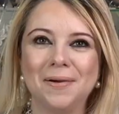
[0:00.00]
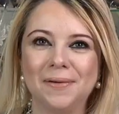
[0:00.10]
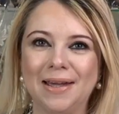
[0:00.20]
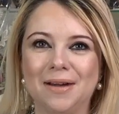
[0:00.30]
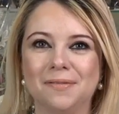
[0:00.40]

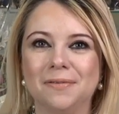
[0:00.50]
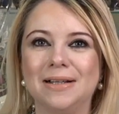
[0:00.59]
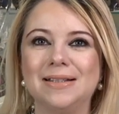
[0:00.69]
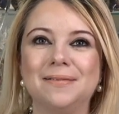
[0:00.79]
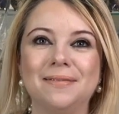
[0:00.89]
Okay
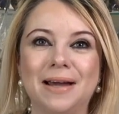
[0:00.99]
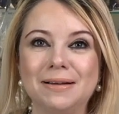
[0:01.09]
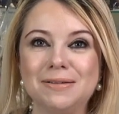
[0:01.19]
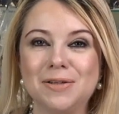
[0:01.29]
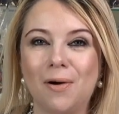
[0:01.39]
everyone, so
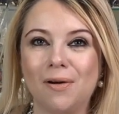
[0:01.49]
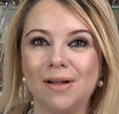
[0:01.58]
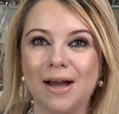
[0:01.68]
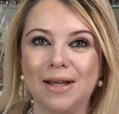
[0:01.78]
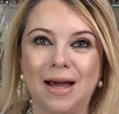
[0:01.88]
that's all
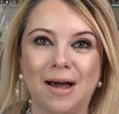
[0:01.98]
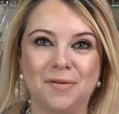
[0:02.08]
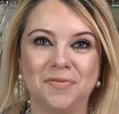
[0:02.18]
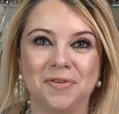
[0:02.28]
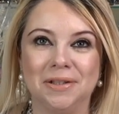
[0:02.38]
I
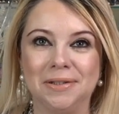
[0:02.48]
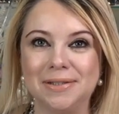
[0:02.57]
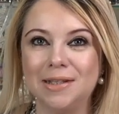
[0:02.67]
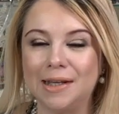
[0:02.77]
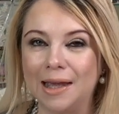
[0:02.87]
have for you
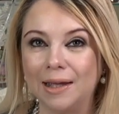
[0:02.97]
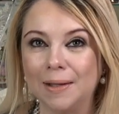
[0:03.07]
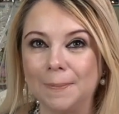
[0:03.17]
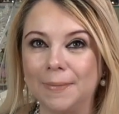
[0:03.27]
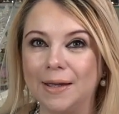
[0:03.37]

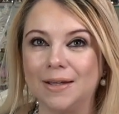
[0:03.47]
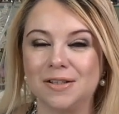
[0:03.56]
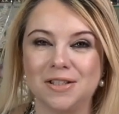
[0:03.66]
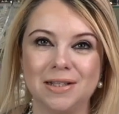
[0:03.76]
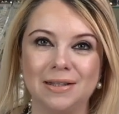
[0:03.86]
today, my
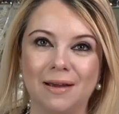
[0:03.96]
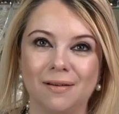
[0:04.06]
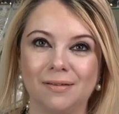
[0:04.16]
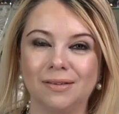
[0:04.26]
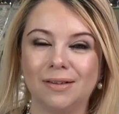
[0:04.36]

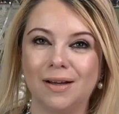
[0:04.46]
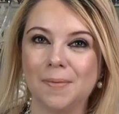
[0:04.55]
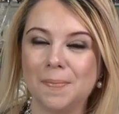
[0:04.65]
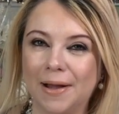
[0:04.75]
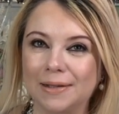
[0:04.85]
Chanel
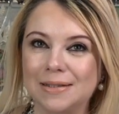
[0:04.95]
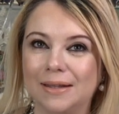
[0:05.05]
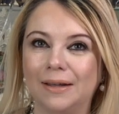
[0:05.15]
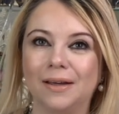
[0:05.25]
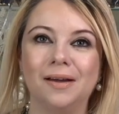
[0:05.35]

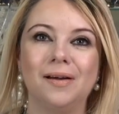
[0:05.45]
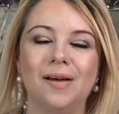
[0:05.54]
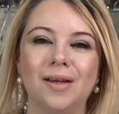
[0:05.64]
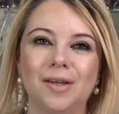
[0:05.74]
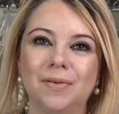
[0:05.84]
unboxing.
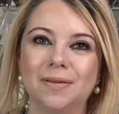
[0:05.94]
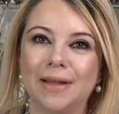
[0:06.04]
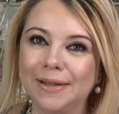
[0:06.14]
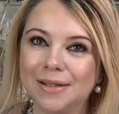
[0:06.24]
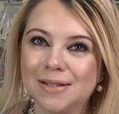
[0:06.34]
If you
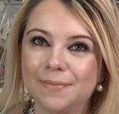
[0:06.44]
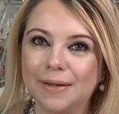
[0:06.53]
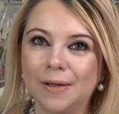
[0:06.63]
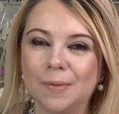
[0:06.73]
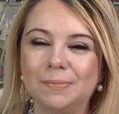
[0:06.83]
like this
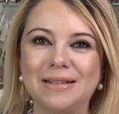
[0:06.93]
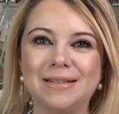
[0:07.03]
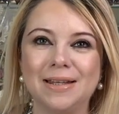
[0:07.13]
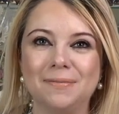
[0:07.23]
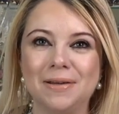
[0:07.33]
video,
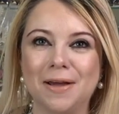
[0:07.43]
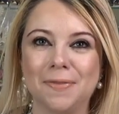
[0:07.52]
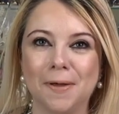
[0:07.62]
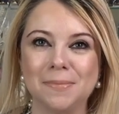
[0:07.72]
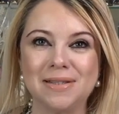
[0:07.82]
please give it a
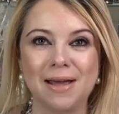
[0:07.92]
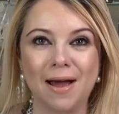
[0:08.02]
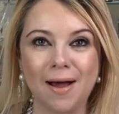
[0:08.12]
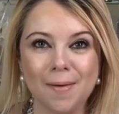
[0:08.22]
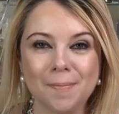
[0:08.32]
thumbs
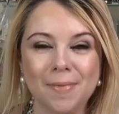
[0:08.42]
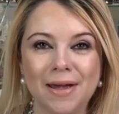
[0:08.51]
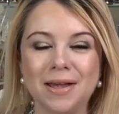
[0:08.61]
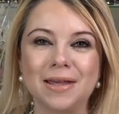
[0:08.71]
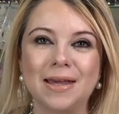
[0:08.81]
up,
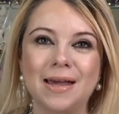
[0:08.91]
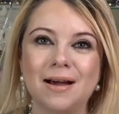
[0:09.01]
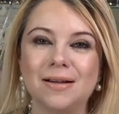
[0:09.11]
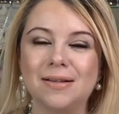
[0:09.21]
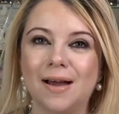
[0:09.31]

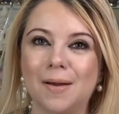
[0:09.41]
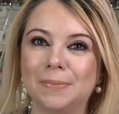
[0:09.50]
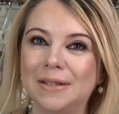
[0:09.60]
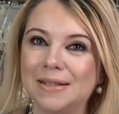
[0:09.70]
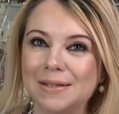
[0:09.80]
and
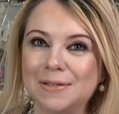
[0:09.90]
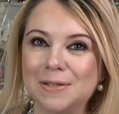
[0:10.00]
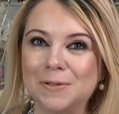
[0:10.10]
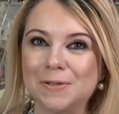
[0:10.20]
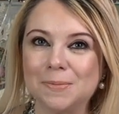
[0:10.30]
please
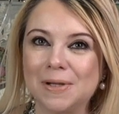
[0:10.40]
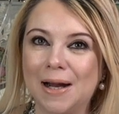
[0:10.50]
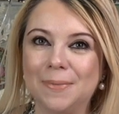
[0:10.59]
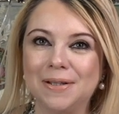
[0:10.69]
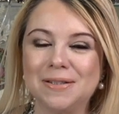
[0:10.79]
consider
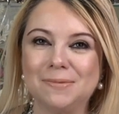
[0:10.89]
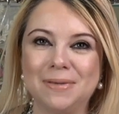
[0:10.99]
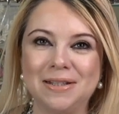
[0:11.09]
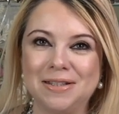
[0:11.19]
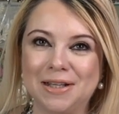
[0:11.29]
subscribing to
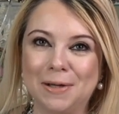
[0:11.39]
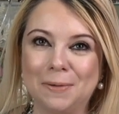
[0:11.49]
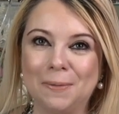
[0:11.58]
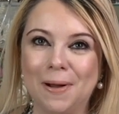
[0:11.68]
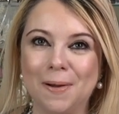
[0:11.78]
my
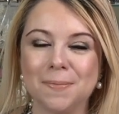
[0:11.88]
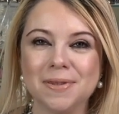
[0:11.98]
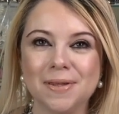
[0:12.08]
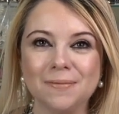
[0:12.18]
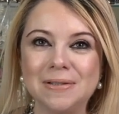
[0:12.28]
channel. I would
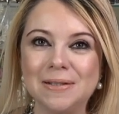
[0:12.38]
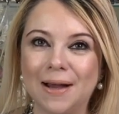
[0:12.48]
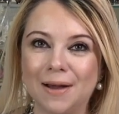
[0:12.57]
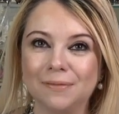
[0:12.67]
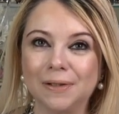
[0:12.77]
love to
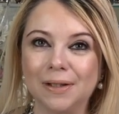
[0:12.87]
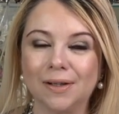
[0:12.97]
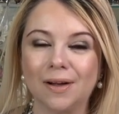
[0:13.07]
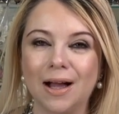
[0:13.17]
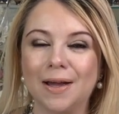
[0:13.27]
have you
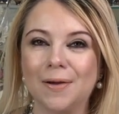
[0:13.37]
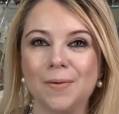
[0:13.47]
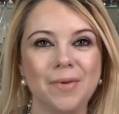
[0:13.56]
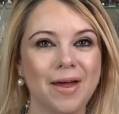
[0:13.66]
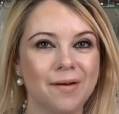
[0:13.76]
here. I
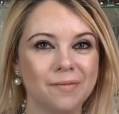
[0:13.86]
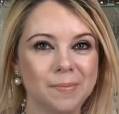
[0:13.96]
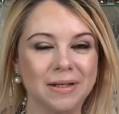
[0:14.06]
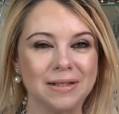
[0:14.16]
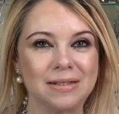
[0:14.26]
hope
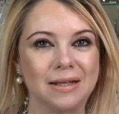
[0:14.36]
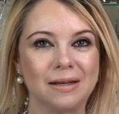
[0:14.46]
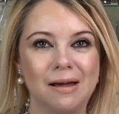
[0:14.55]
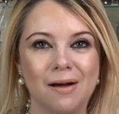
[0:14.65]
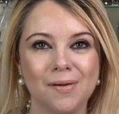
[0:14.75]
everybody is
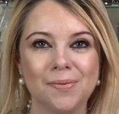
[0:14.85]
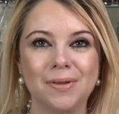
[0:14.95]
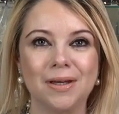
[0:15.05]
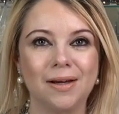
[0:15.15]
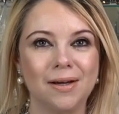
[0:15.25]
staying
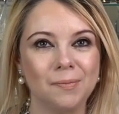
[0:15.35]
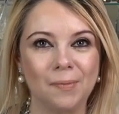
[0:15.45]
healthy and